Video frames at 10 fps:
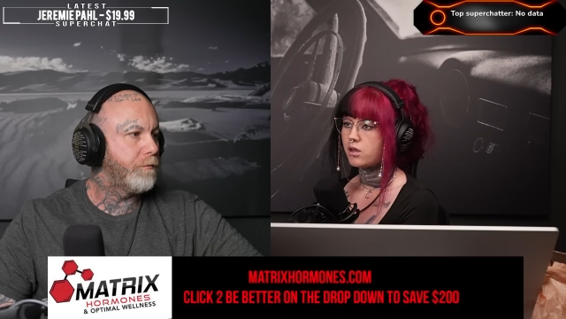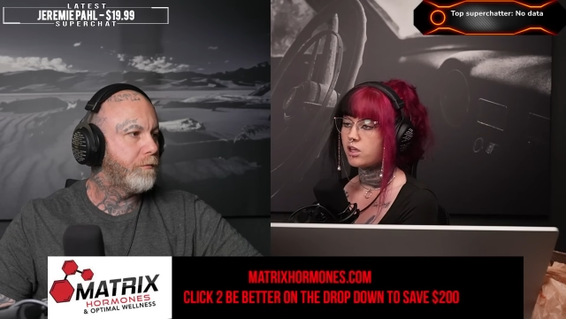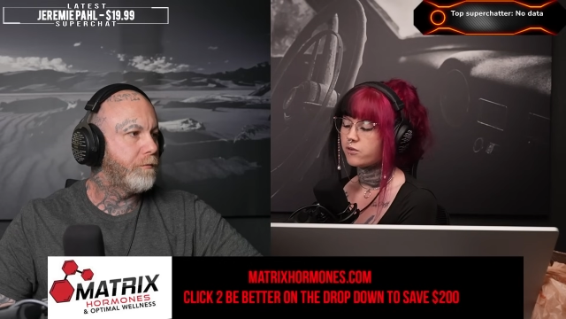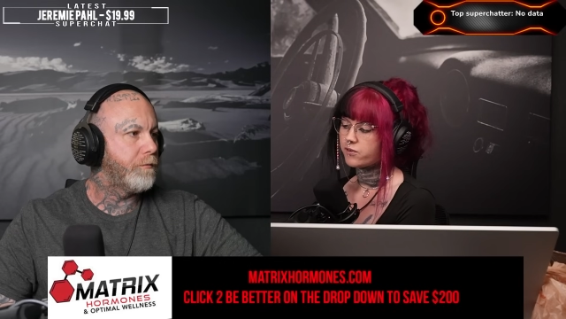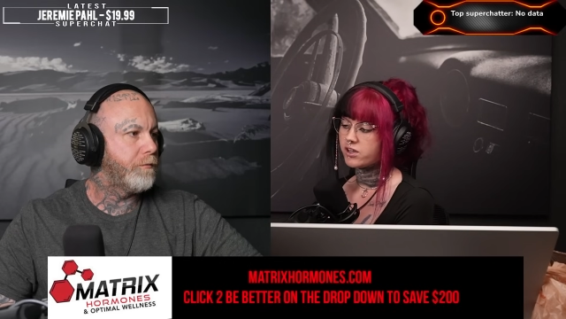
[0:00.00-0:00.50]

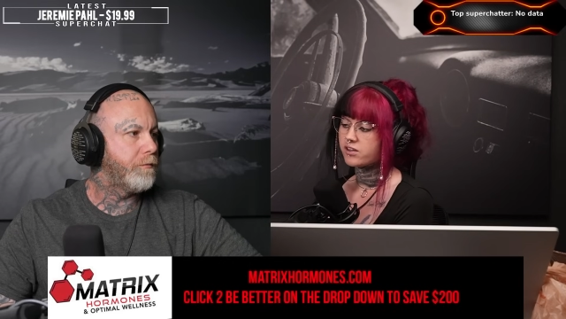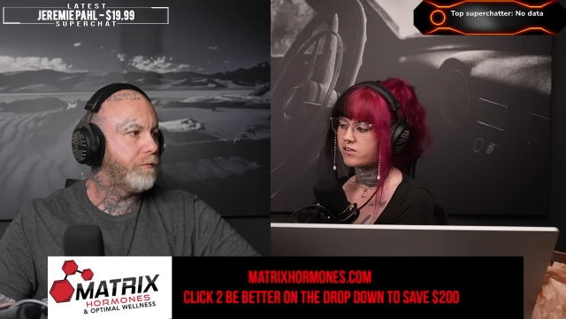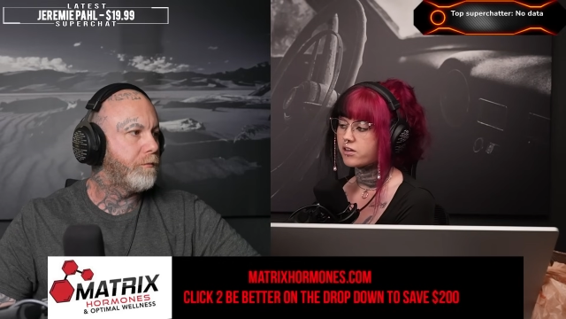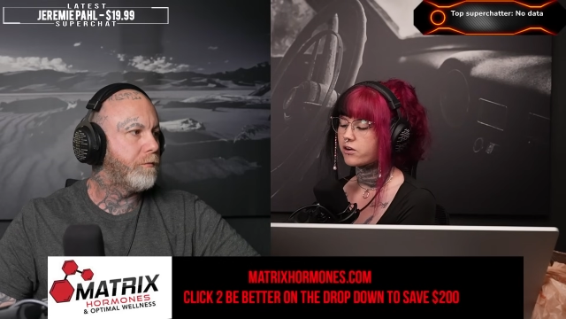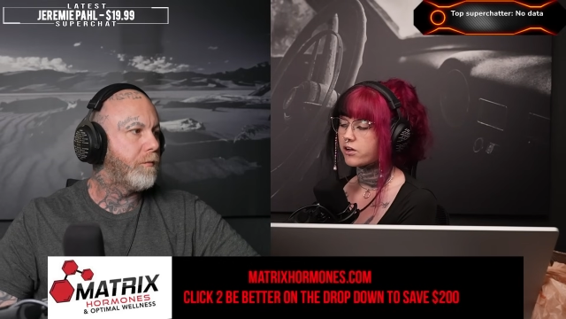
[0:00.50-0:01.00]
Speaker 1: If he is
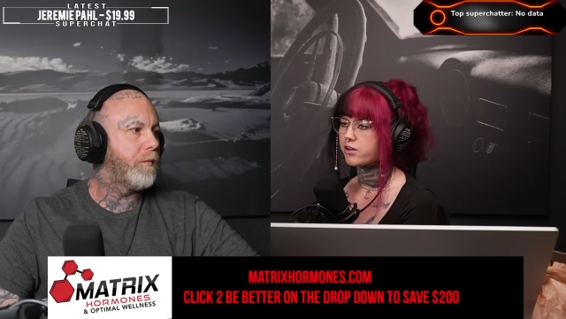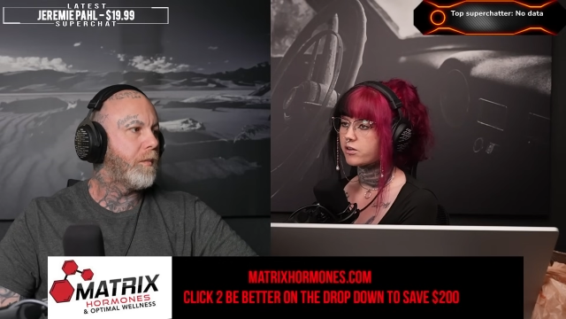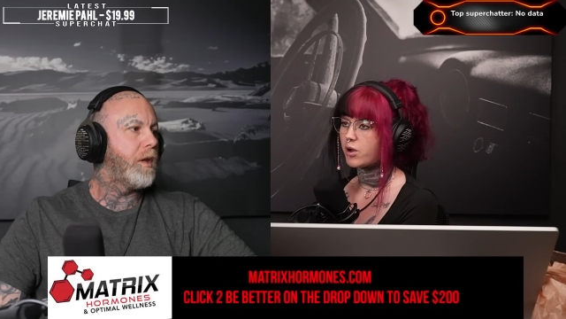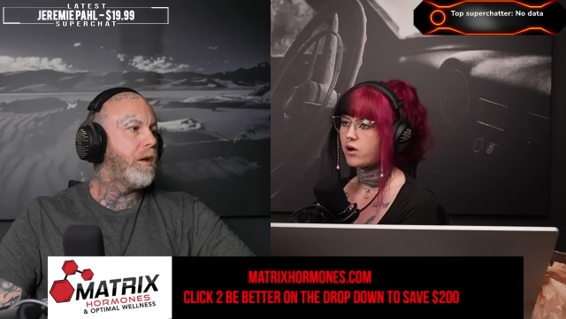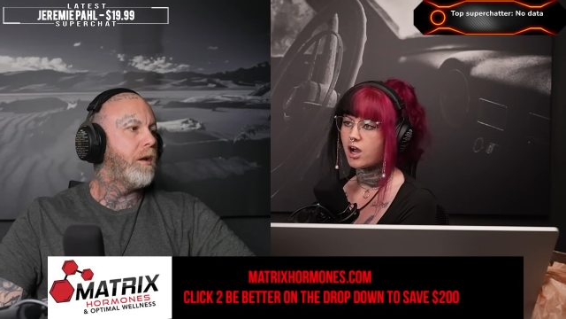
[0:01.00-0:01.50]
serious
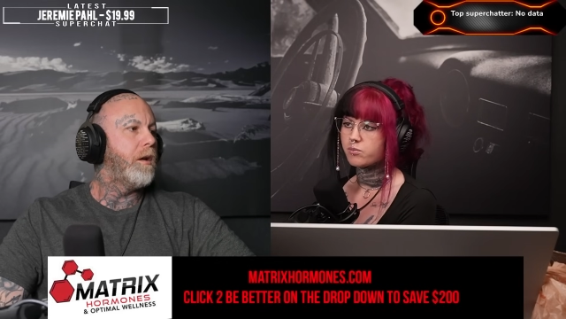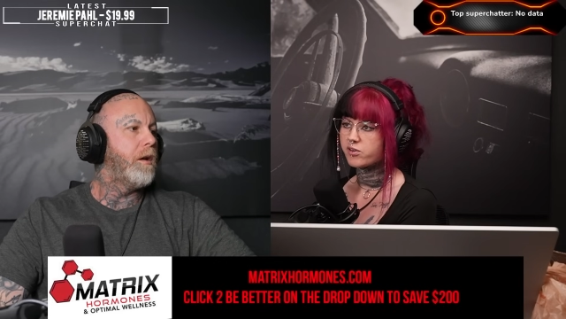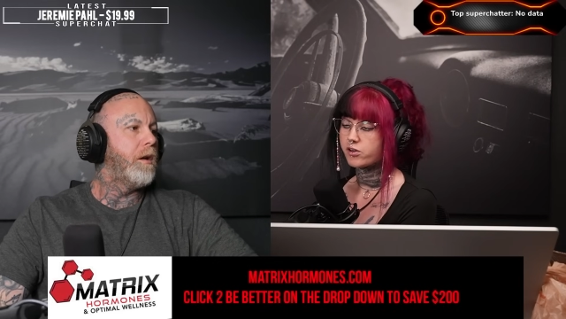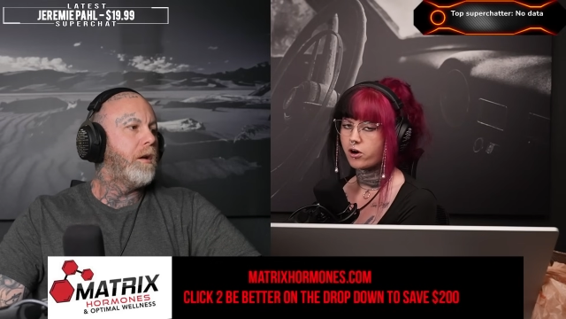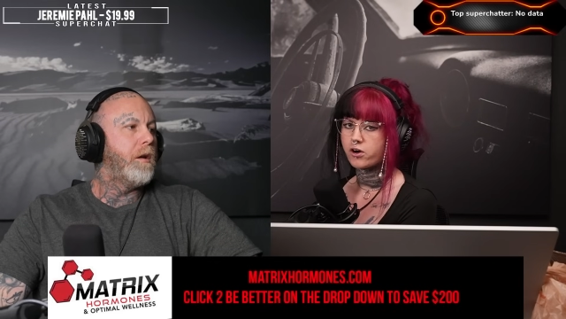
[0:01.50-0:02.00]
about, I'm
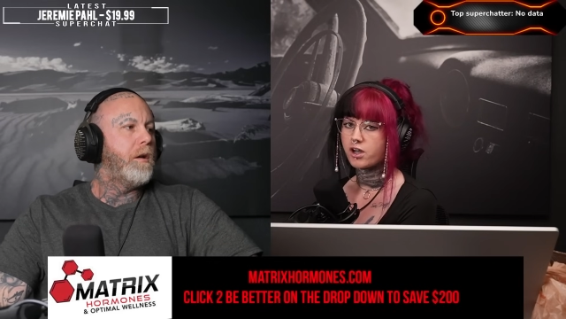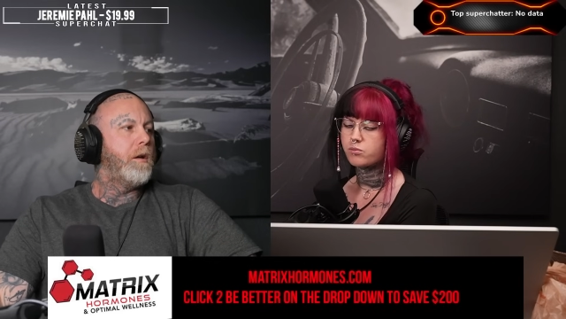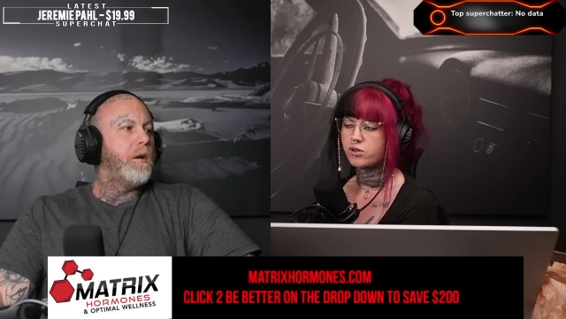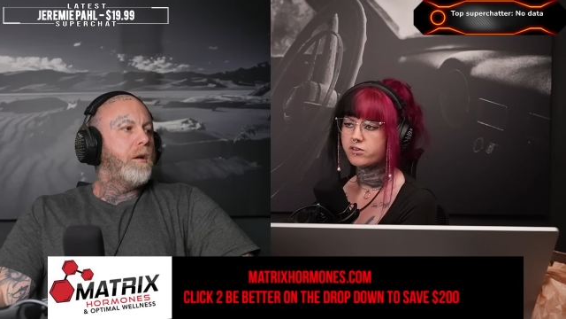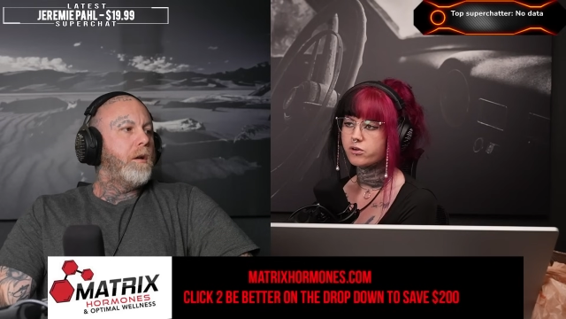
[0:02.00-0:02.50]
sorry, I
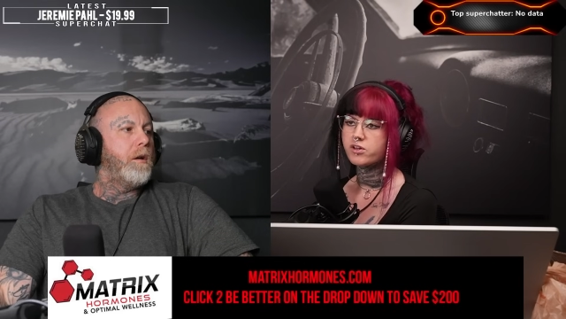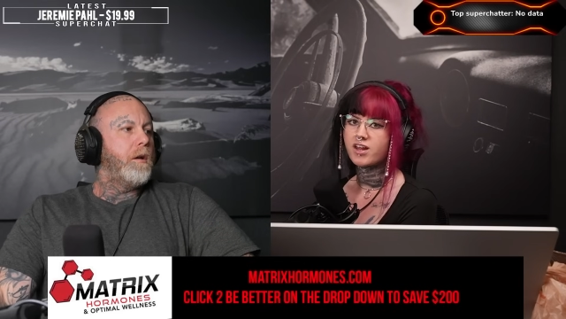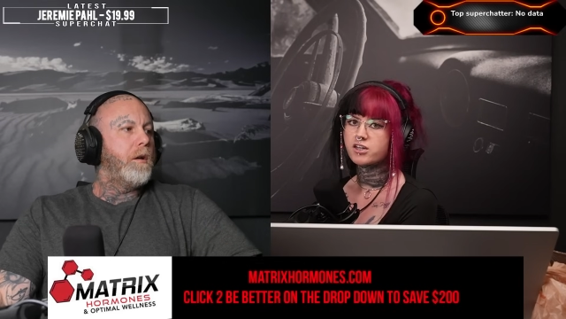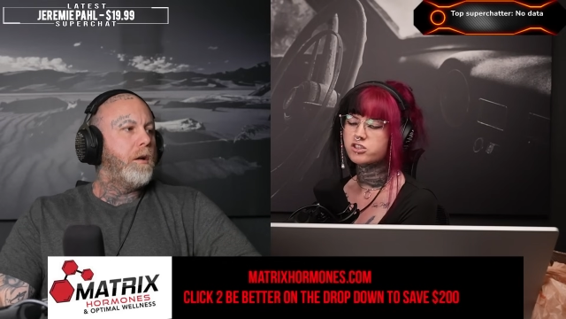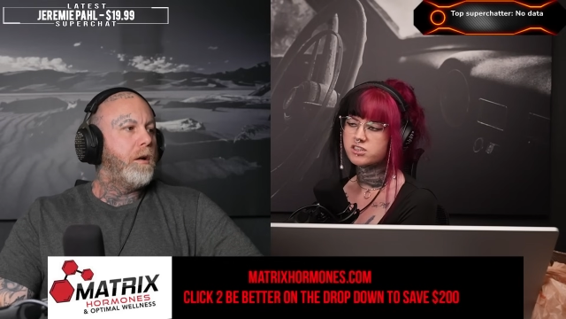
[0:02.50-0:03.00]
miss you, his
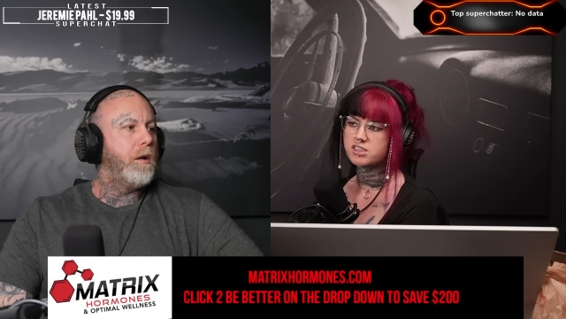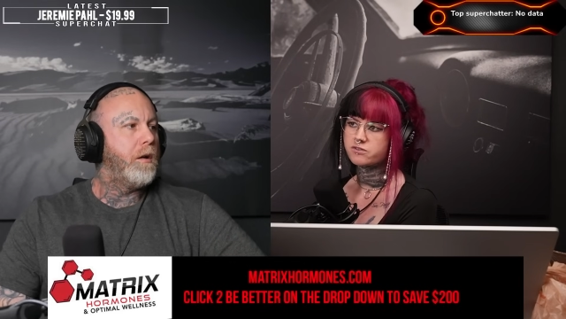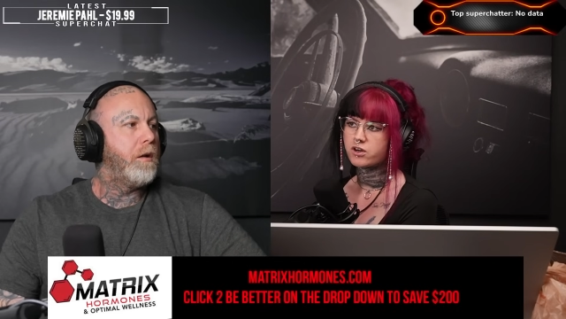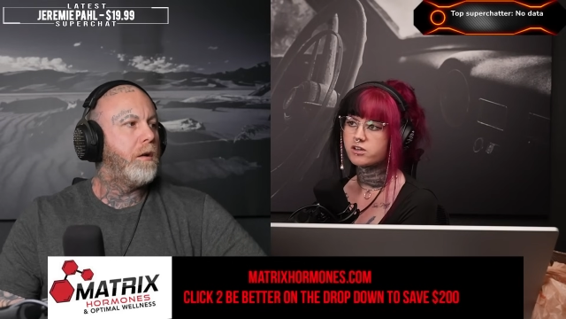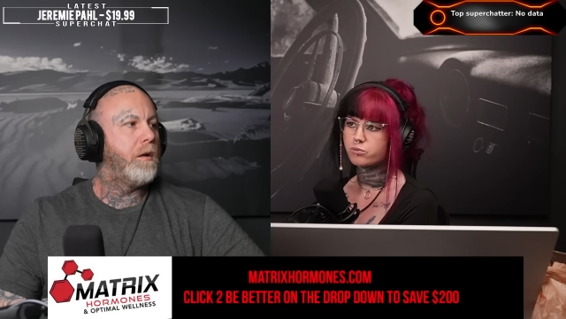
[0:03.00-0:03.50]
actions need
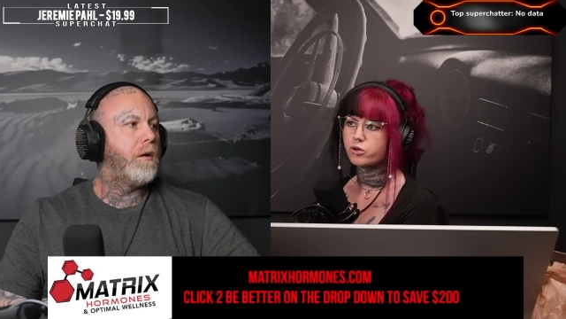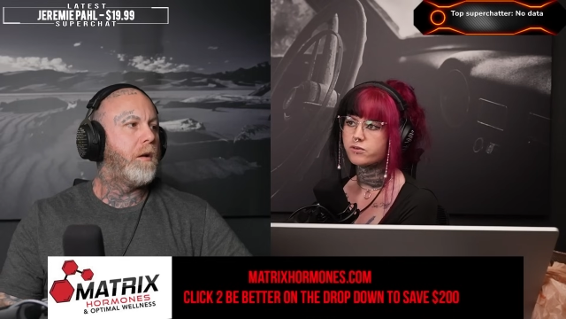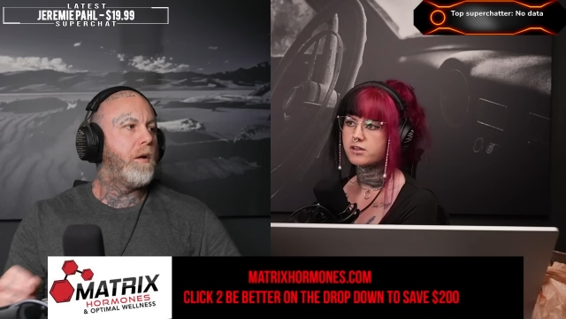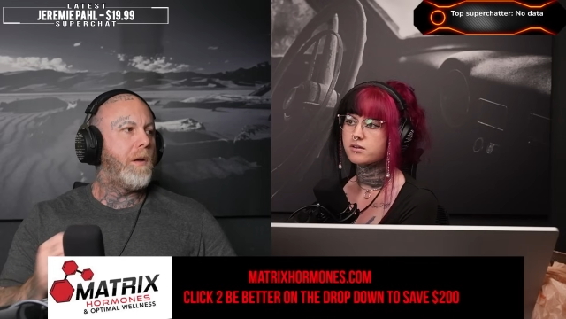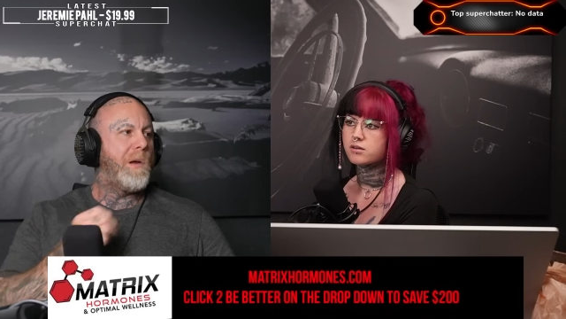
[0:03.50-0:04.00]
to fucking
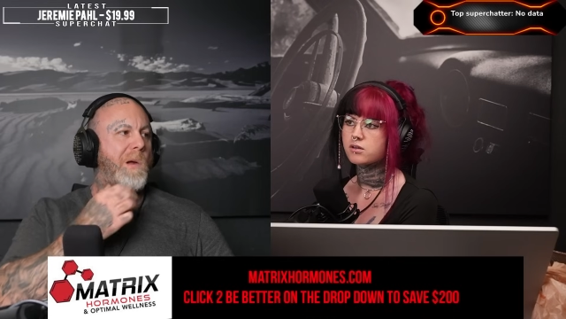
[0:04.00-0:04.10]
prove it.